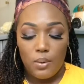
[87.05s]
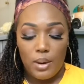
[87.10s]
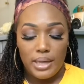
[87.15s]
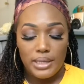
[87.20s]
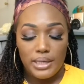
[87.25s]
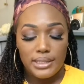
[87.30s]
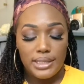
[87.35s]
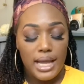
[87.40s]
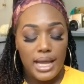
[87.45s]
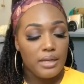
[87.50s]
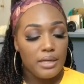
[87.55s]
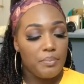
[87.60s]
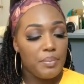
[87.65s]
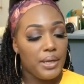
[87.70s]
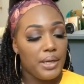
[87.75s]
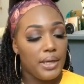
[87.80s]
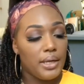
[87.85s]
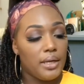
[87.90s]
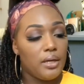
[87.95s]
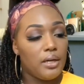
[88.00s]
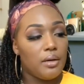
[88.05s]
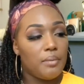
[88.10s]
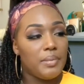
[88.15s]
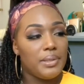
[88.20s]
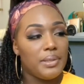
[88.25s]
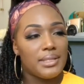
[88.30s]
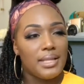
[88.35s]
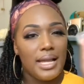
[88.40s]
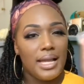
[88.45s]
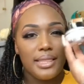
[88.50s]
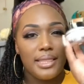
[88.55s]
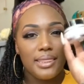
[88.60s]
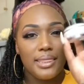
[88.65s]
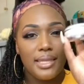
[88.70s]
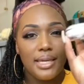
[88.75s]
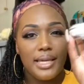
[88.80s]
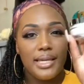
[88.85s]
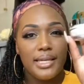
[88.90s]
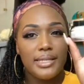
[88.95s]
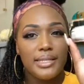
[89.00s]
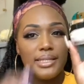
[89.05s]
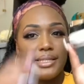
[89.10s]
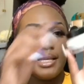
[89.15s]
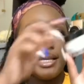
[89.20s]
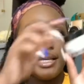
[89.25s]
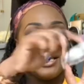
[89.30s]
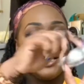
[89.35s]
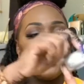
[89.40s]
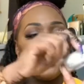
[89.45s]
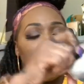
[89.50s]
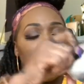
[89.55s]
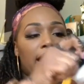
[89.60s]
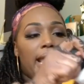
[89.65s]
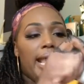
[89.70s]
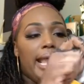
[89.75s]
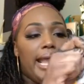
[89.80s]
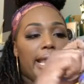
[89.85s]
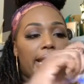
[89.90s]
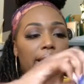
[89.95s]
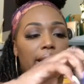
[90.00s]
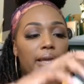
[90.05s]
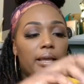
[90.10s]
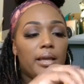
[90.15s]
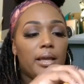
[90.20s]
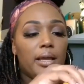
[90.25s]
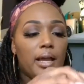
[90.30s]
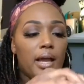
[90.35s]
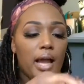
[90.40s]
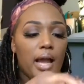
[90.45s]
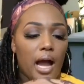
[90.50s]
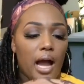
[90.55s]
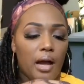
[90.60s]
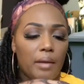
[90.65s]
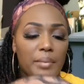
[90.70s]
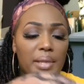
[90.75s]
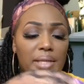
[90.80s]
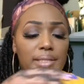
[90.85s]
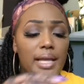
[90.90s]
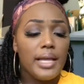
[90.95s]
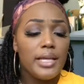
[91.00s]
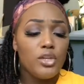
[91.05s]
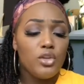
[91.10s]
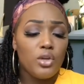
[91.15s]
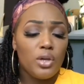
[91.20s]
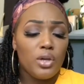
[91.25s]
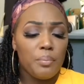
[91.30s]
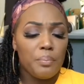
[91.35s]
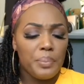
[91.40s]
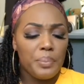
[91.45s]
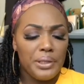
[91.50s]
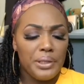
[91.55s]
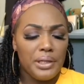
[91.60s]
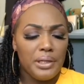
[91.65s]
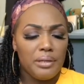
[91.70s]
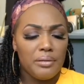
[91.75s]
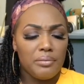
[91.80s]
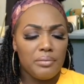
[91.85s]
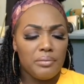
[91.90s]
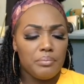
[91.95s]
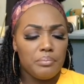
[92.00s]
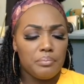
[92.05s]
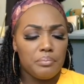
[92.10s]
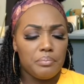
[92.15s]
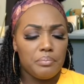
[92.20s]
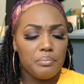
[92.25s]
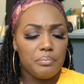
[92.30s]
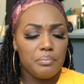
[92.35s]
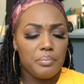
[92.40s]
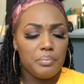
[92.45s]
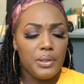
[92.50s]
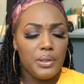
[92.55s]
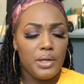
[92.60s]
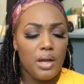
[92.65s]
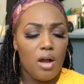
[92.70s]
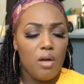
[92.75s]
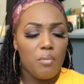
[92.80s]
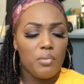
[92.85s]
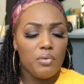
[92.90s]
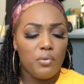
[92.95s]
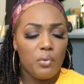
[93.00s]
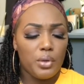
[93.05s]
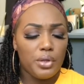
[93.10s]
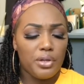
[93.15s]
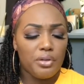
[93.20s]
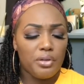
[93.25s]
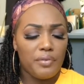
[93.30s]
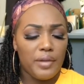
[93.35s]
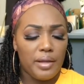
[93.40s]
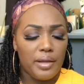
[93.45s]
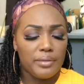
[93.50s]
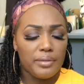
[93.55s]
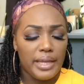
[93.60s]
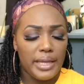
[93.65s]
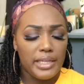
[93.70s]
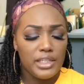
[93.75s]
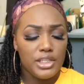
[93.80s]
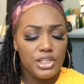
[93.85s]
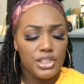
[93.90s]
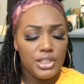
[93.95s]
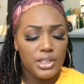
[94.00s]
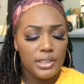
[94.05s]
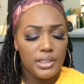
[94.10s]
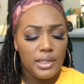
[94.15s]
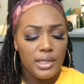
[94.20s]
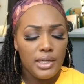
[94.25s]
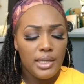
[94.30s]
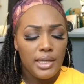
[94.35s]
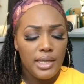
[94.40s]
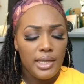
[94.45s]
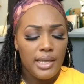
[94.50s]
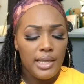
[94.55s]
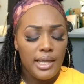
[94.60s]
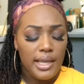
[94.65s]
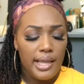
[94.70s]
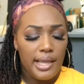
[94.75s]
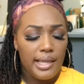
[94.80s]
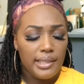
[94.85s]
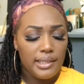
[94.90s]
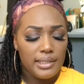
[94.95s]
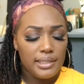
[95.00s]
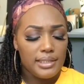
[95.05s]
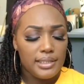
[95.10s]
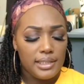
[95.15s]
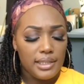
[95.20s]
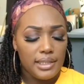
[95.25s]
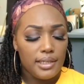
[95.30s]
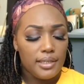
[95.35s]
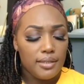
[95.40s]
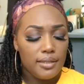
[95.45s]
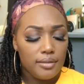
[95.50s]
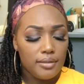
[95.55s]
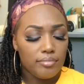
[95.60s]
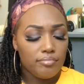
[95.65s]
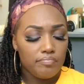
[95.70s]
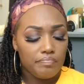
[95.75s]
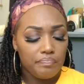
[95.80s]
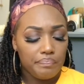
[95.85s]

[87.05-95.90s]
So I decided to pick it up. It's like this, and they say you can put it on before your foundation. Let's see.